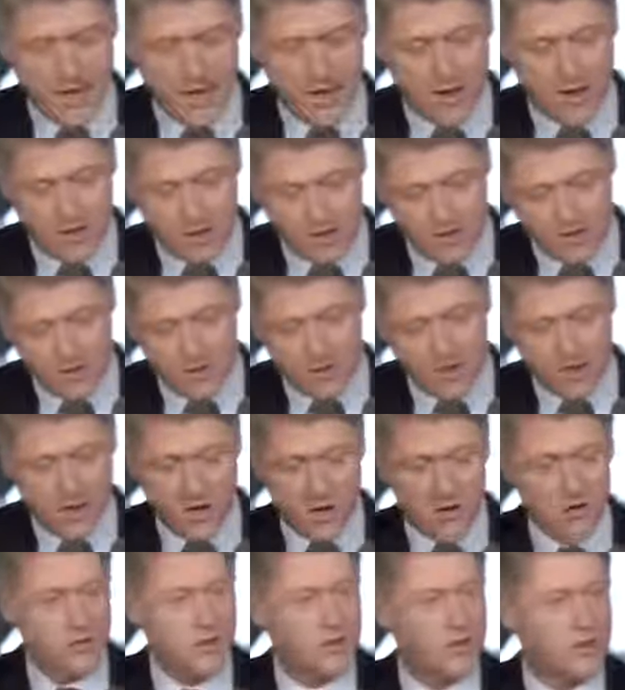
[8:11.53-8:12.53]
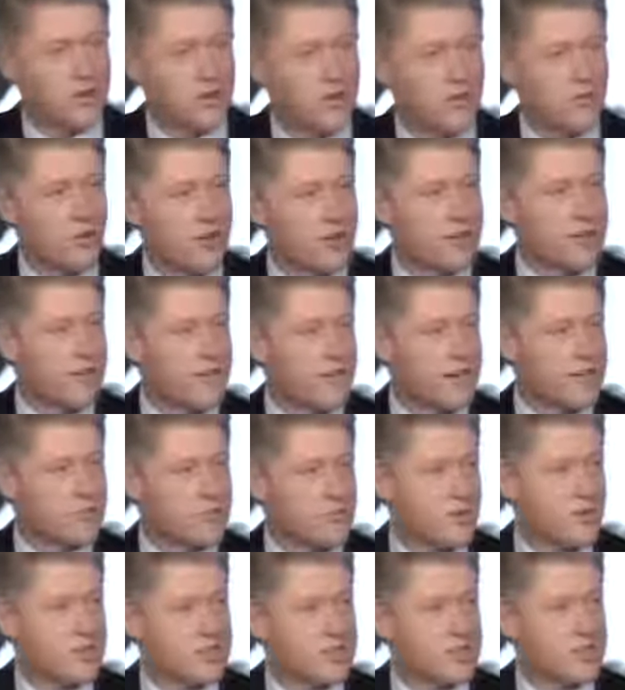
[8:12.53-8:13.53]
All of you know what the
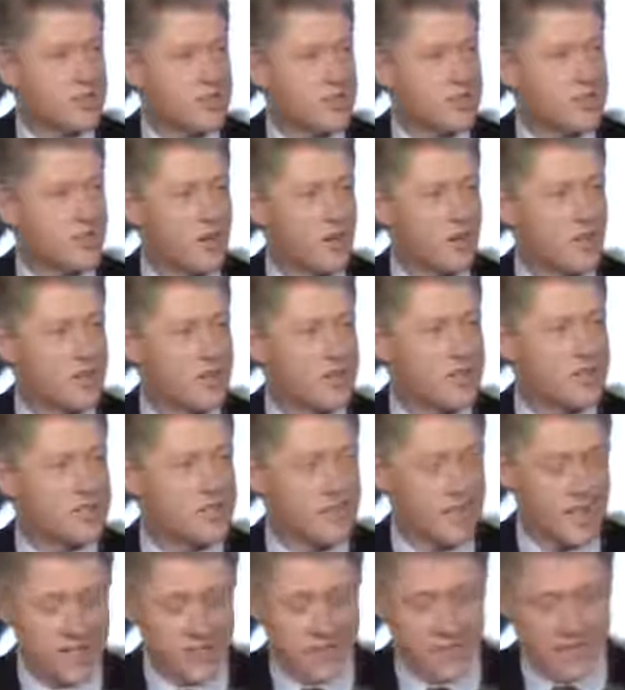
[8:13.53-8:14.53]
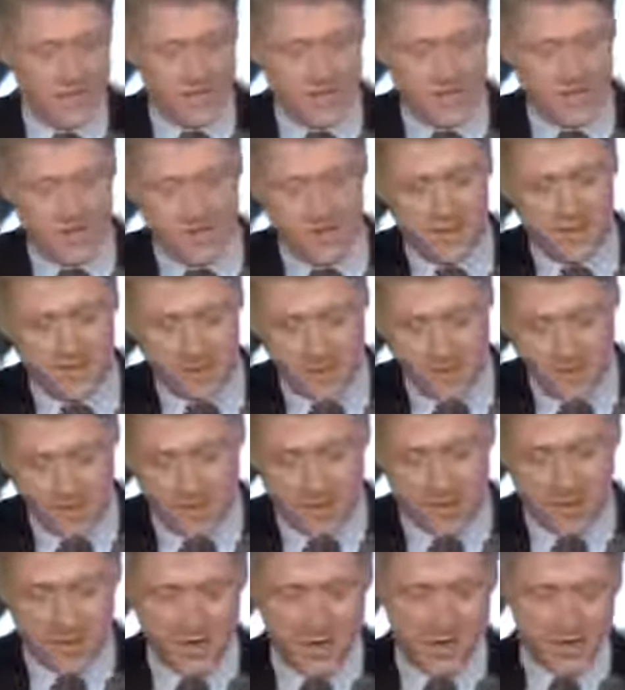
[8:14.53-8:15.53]
Vice President has already said, that uh, the
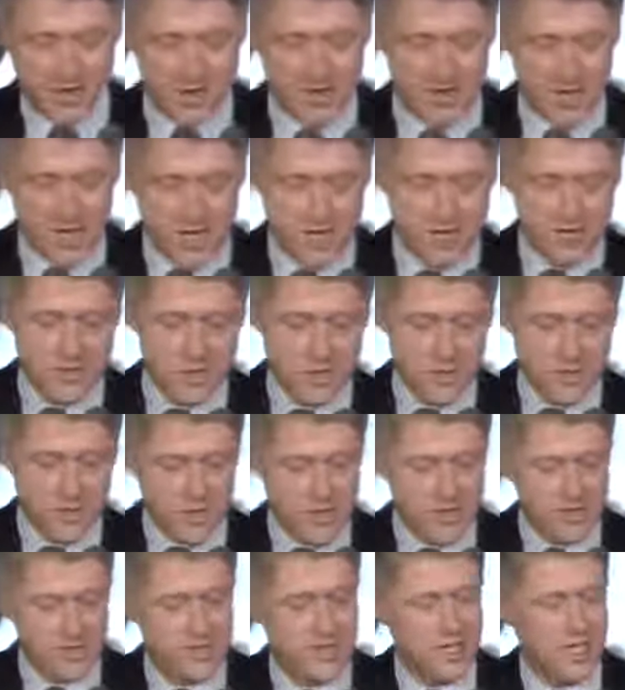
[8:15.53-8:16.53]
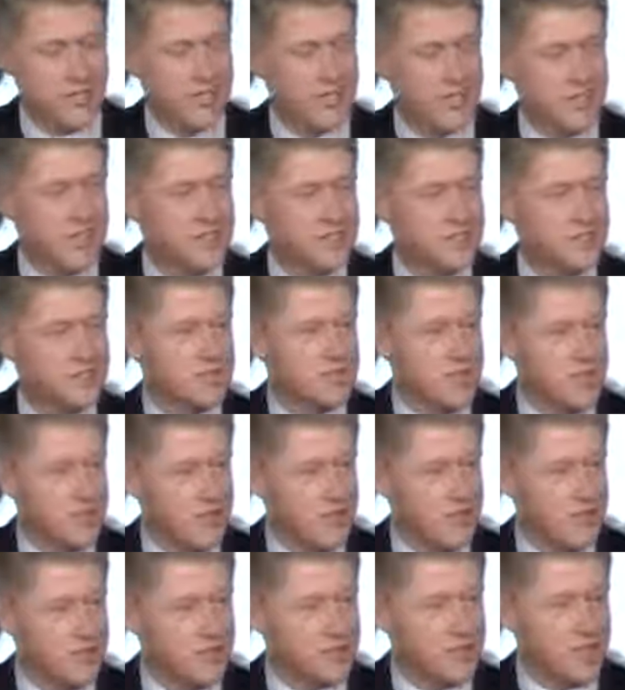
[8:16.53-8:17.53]
FEMA Director, James Lee Witt, Secretary
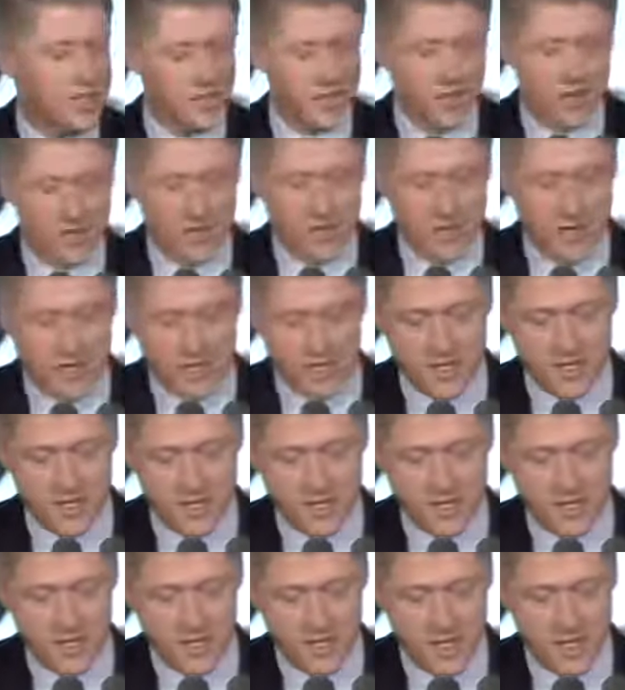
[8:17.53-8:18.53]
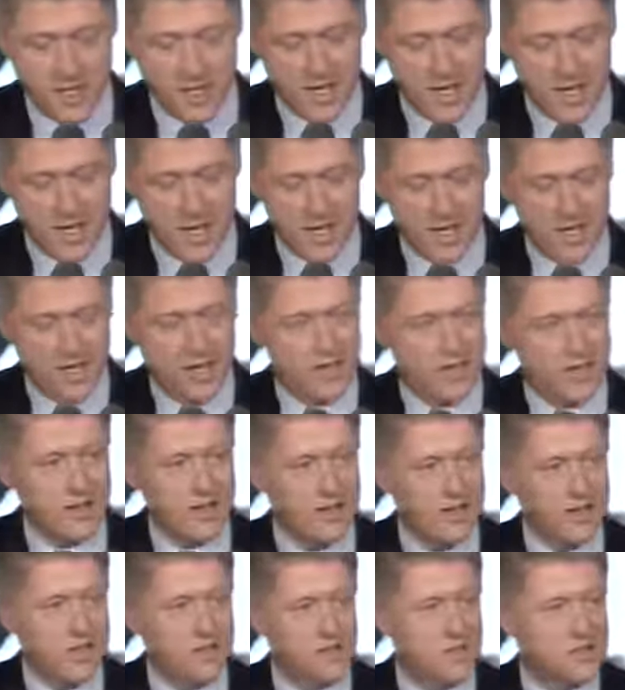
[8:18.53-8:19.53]
Cisneros, Secretary Pena,
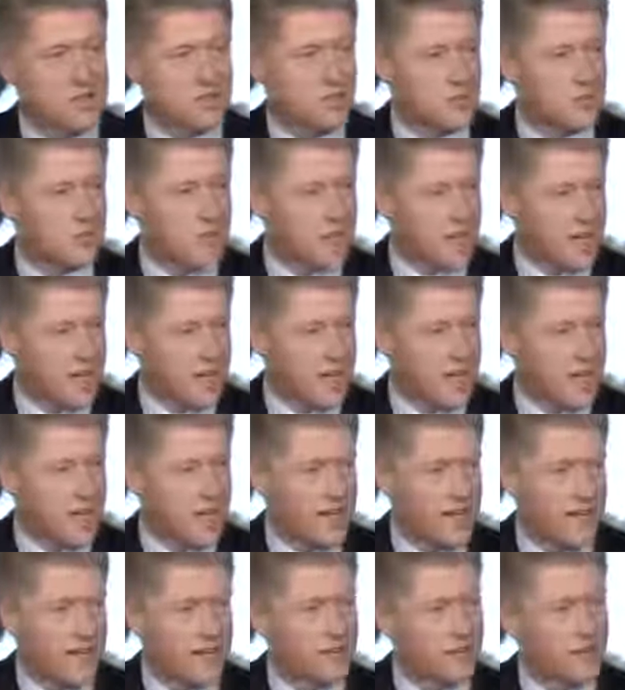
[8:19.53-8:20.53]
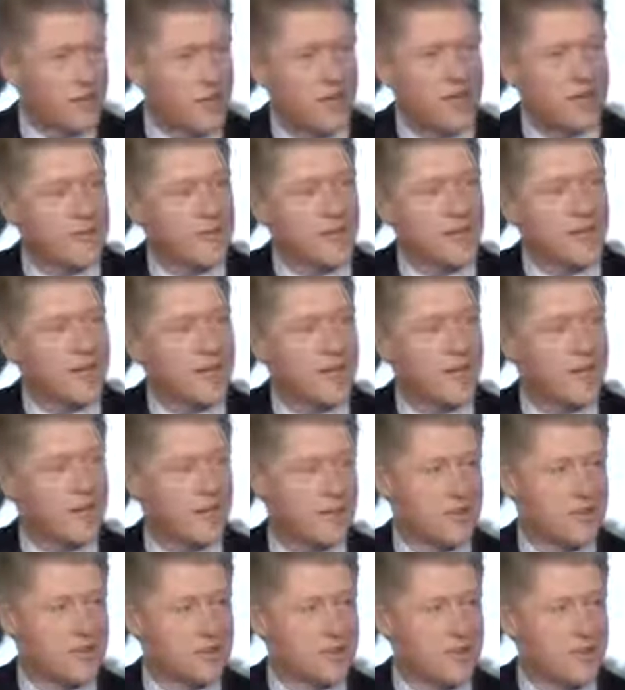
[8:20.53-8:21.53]
uh, Mr. Panetta, and many, many
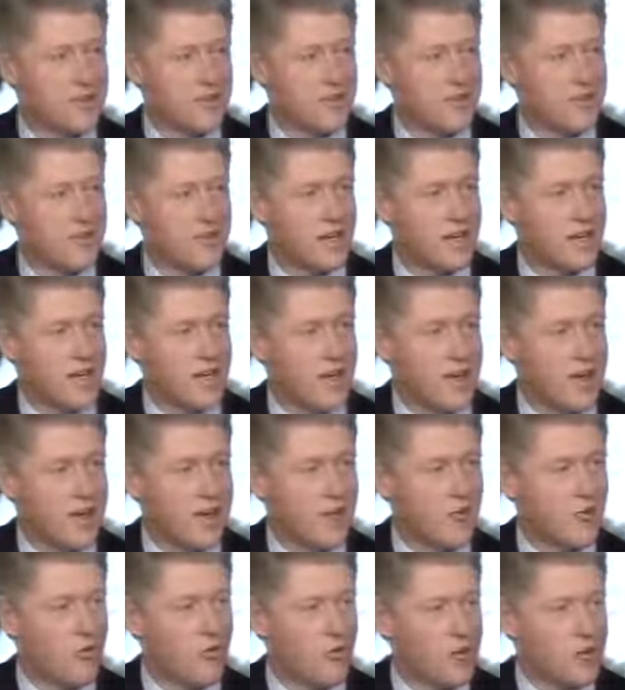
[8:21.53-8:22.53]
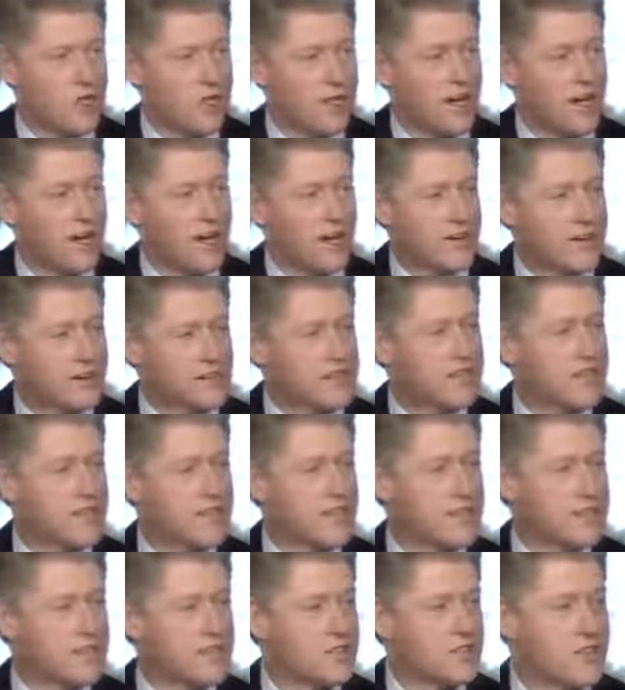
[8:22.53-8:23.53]
others have worked
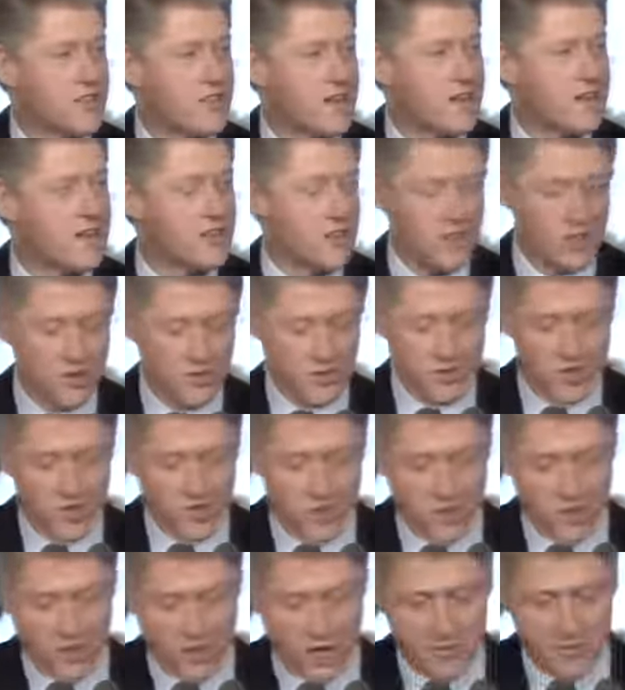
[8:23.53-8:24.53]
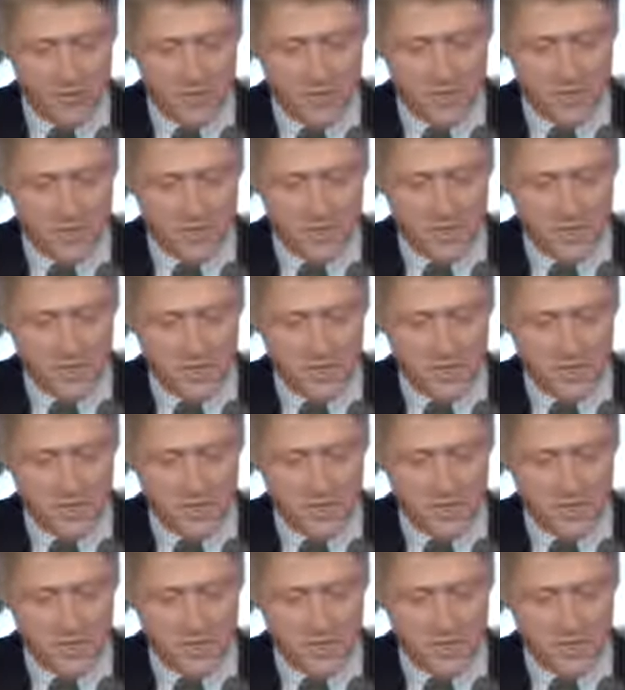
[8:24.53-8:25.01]
tirelessly to try to deal with the problems